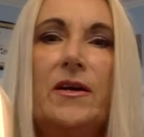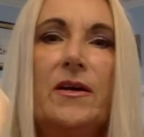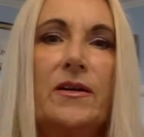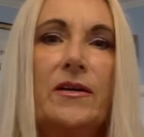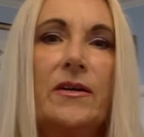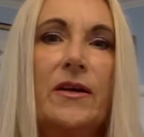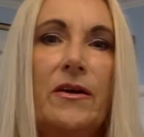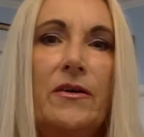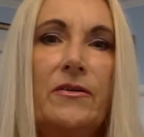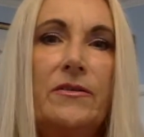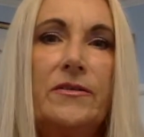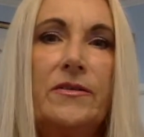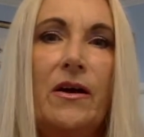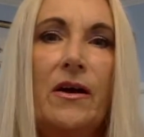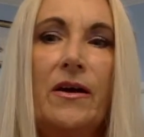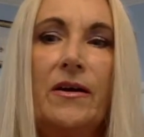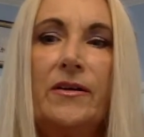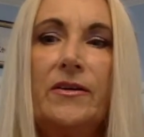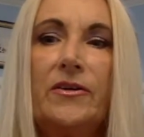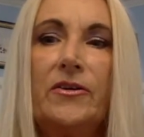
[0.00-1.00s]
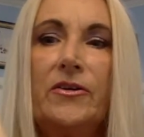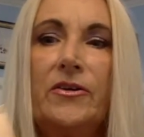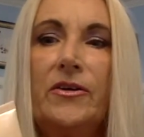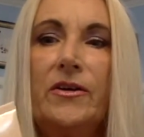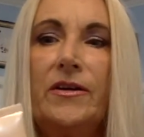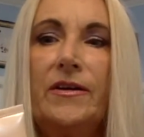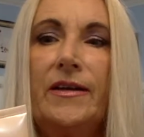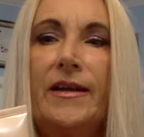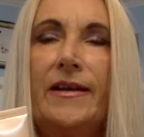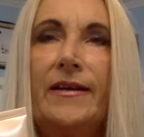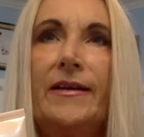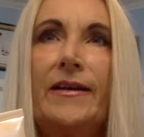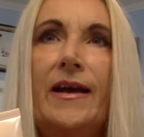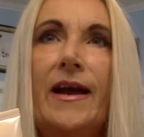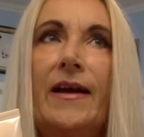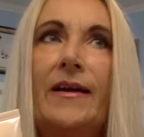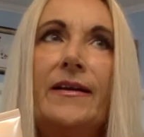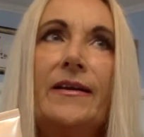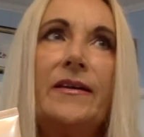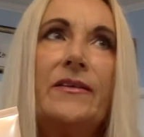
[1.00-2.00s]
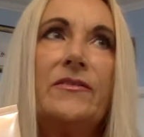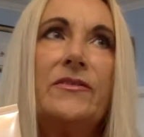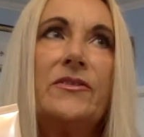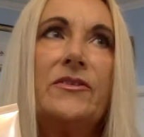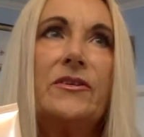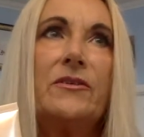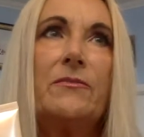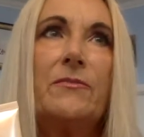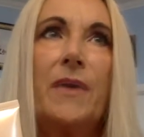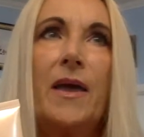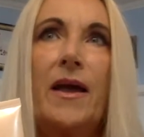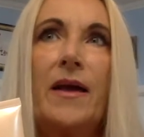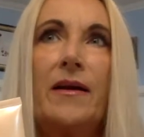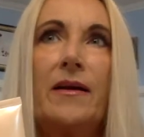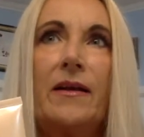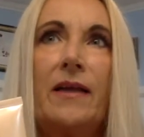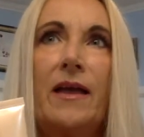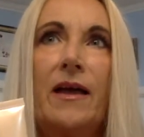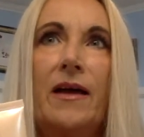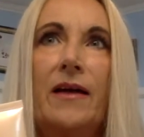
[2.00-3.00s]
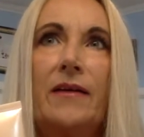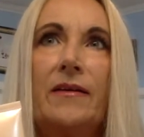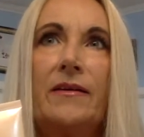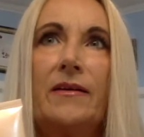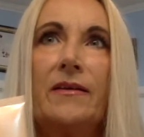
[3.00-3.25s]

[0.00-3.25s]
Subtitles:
goes on good, and it kind of gives you a backlight